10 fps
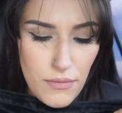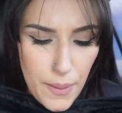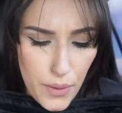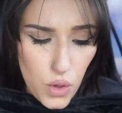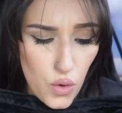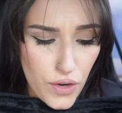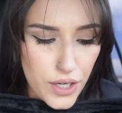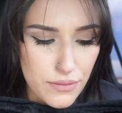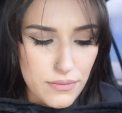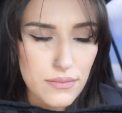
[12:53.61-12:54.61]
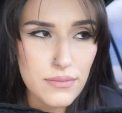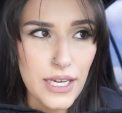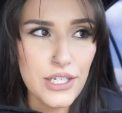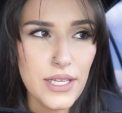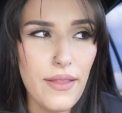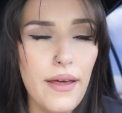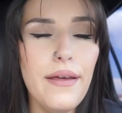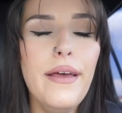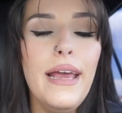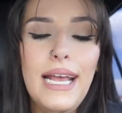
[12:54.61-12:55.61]
pullover. I just said that.
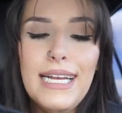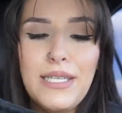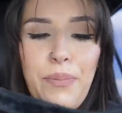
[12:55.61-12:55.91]
It's a